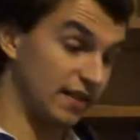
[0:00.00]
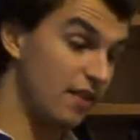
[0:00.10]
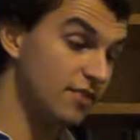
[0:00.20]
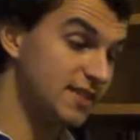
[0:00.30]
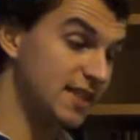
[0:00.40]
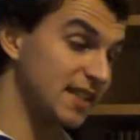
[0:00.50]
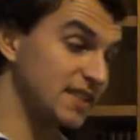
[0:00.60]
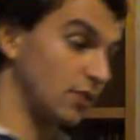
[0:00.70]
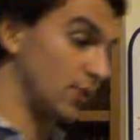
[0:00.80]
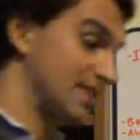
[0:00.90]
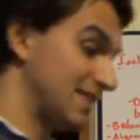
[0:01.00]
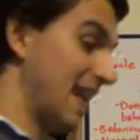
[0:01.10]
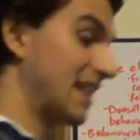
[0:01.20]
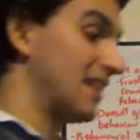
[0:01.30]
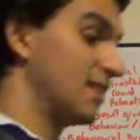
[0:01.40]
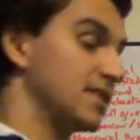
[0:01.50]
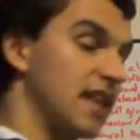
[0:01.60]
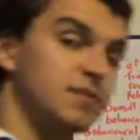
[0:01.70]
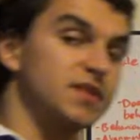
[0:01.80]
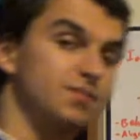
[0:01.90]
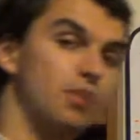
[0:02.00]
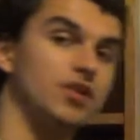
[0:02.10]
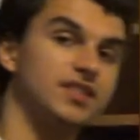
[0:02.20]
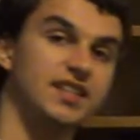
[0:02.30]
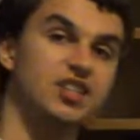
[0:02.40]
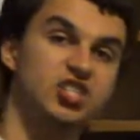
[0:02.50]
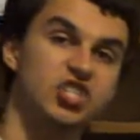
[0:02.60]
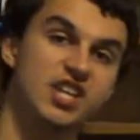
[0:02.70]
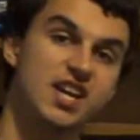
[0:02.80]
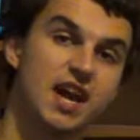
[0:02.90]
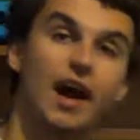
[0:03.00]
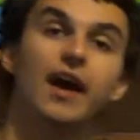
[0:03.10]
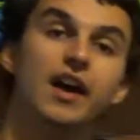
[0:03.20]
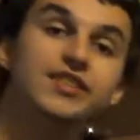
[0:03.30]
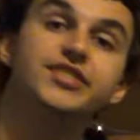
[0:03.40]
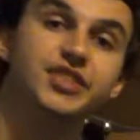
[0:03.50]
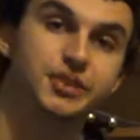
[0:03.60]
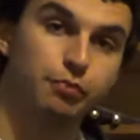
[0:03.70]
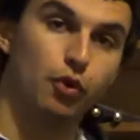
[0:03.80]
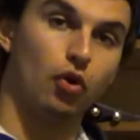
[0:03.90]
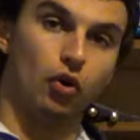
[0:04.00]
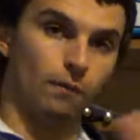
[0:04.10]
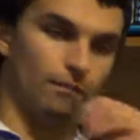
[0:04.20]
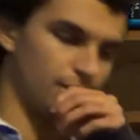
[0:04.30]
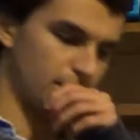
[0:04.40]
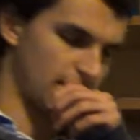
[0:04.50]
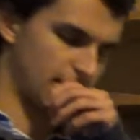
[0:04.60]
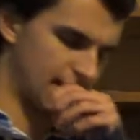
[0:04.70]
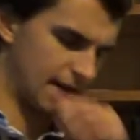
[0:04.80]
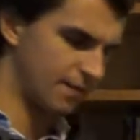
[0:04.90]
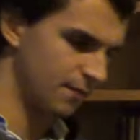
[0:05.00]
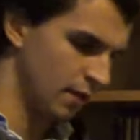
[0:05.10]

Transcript: They're returning to exactly the same spot each year to spawn. Okay.